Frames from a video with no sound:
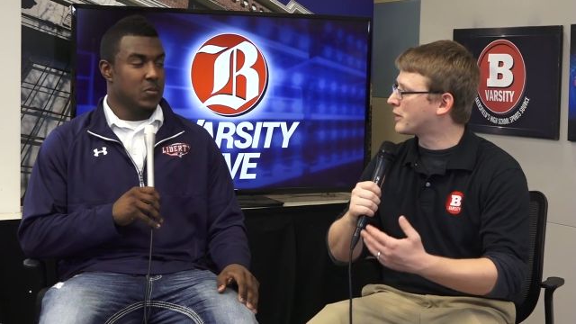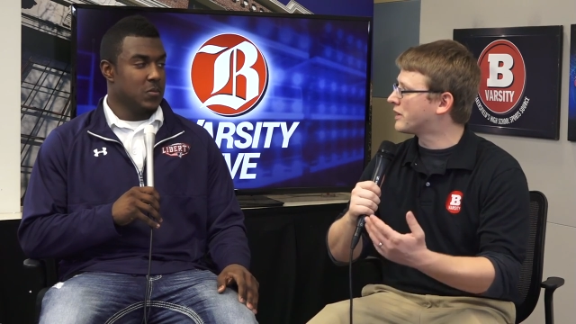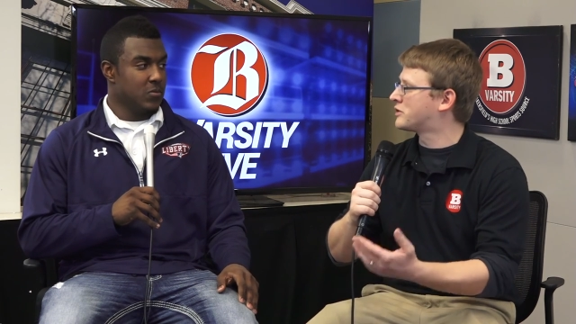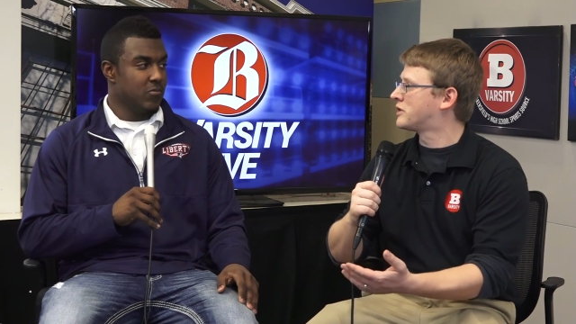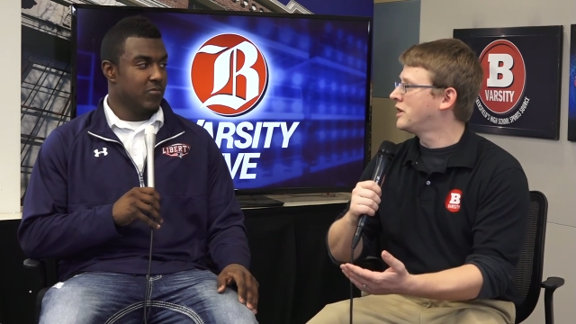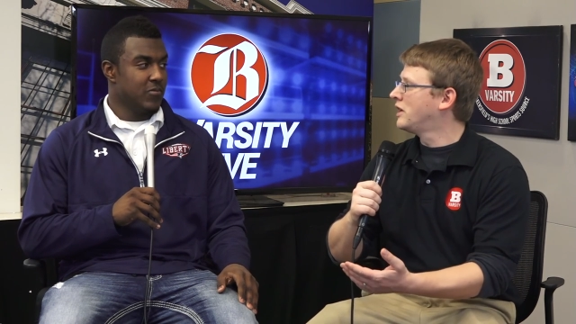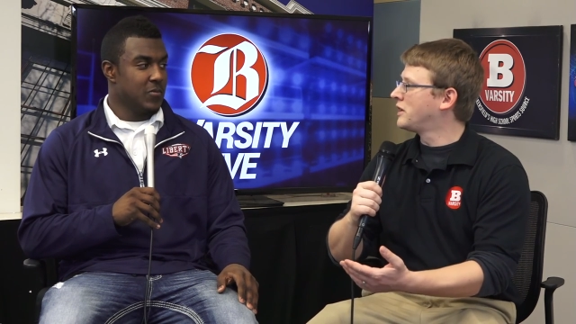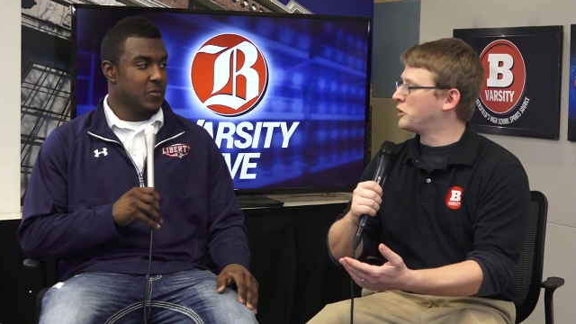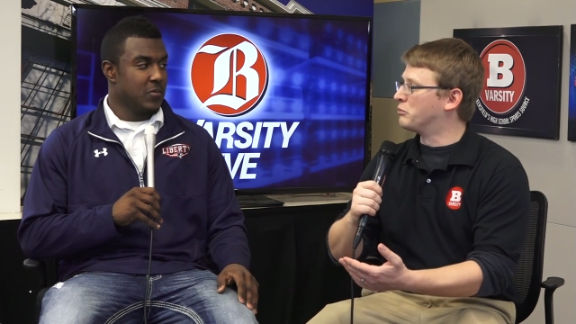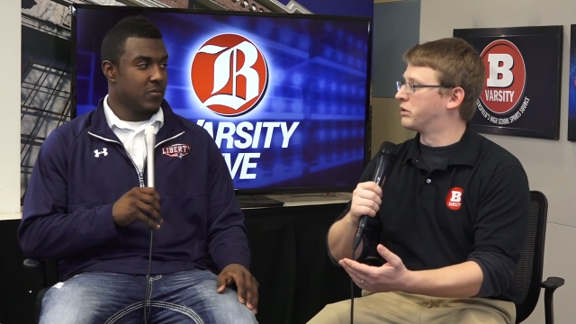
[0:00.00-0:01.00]
Speaker 1: the biggest
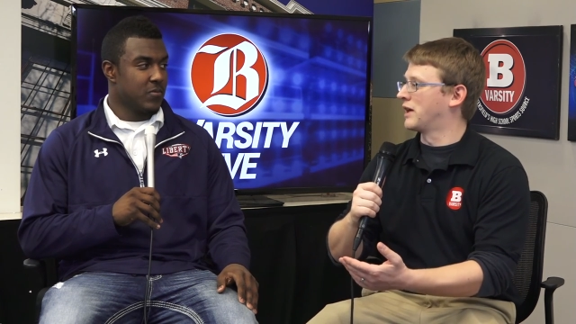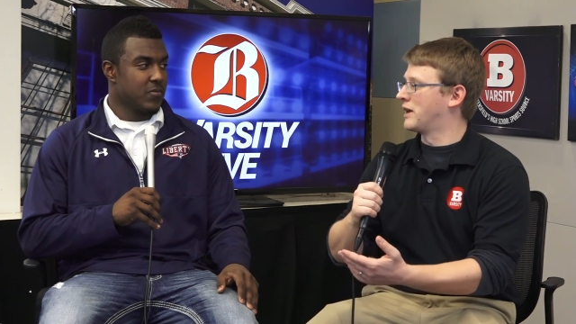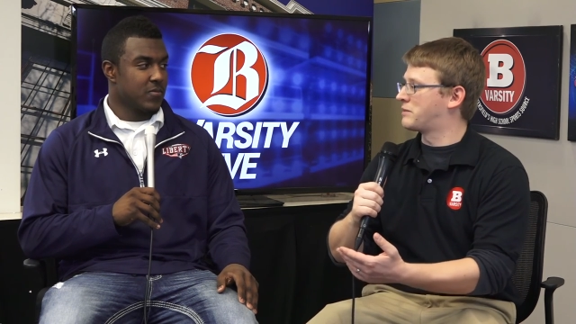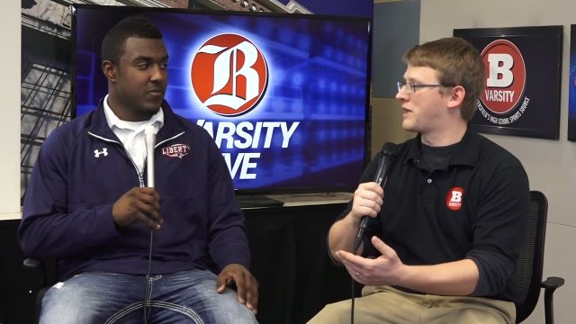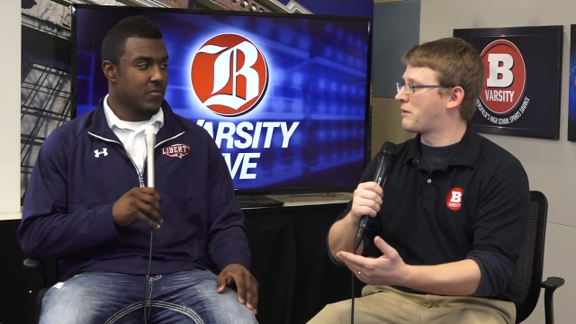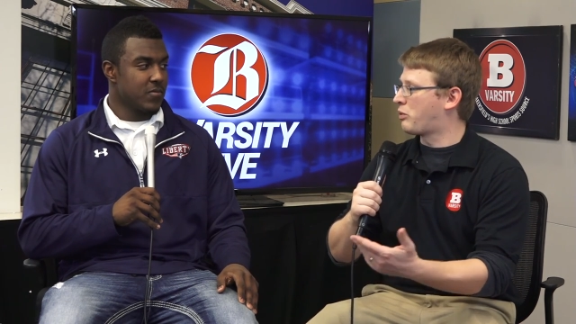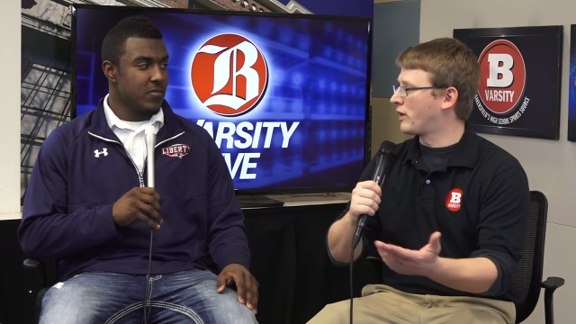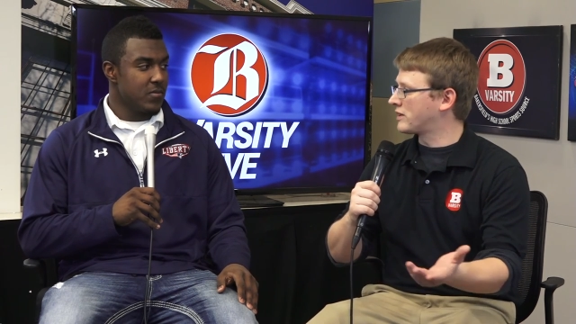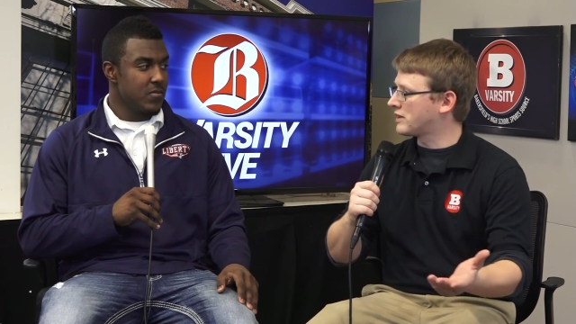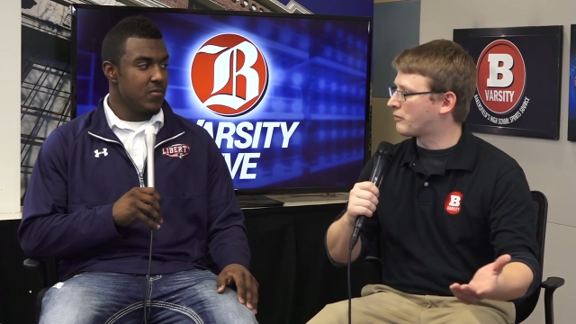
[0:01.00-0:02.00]
you'd played up to that
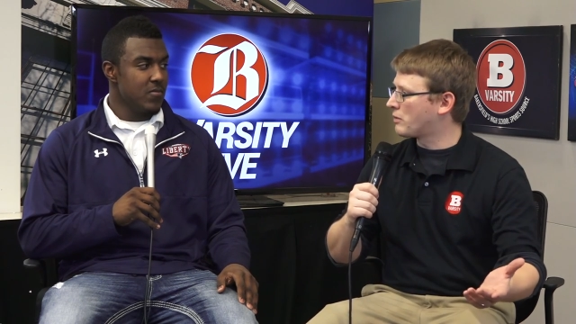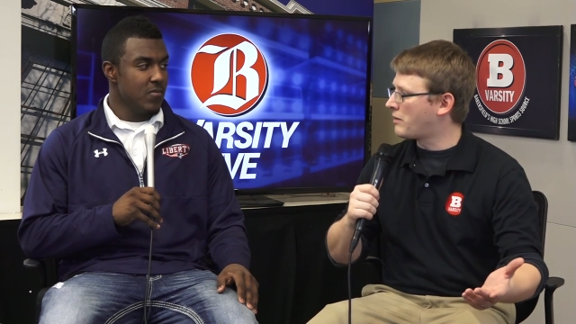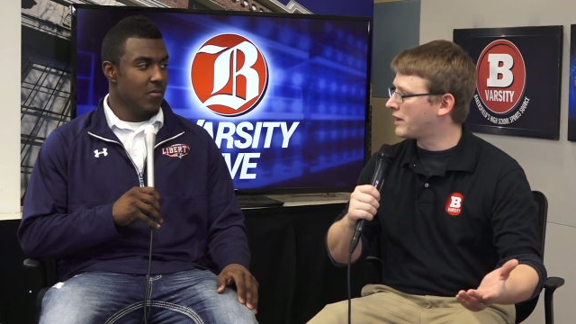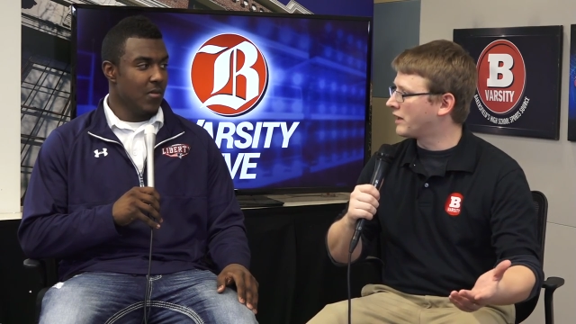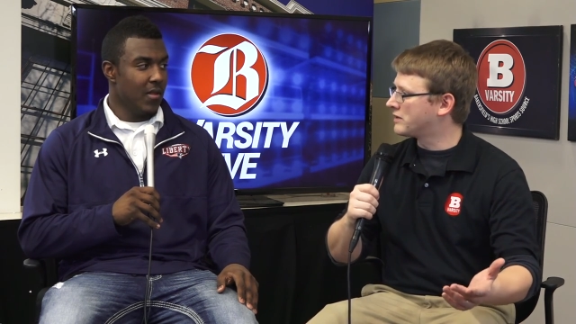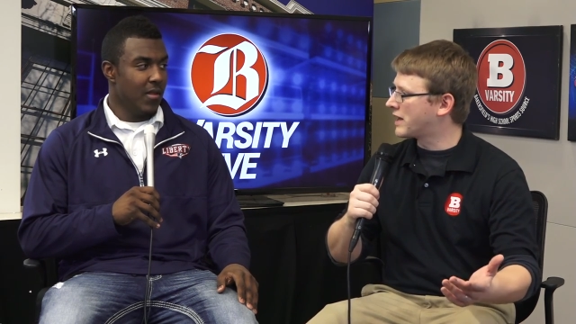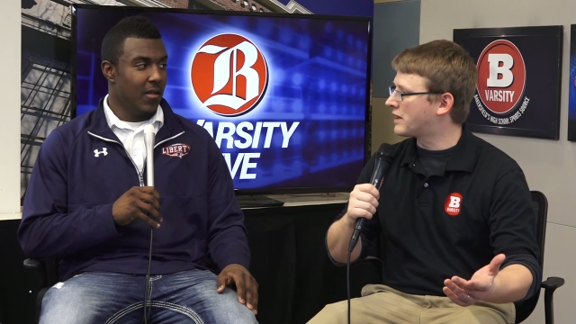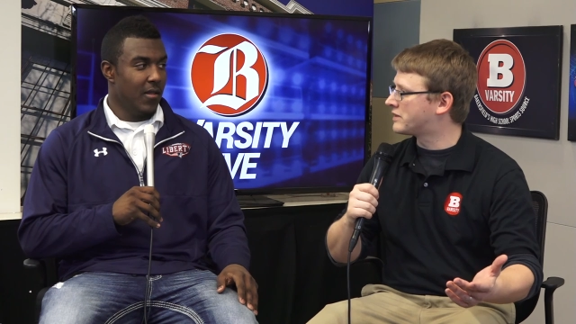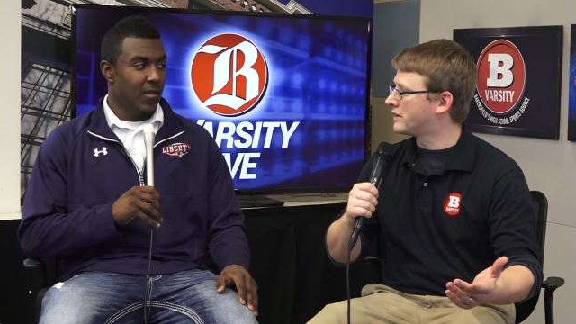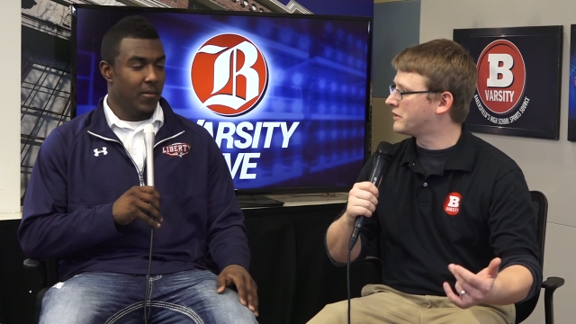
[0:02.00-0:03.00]
point, except for maybe against
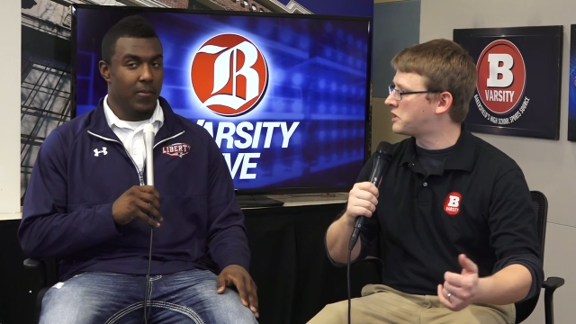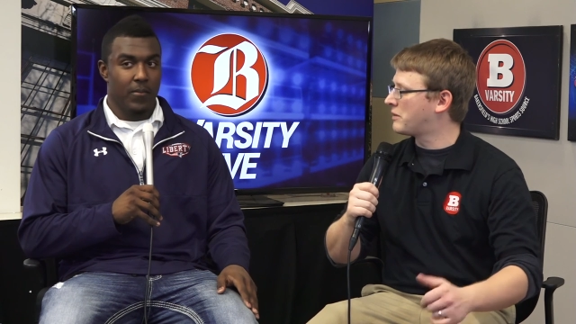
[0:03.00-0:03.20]
Edison in the mm.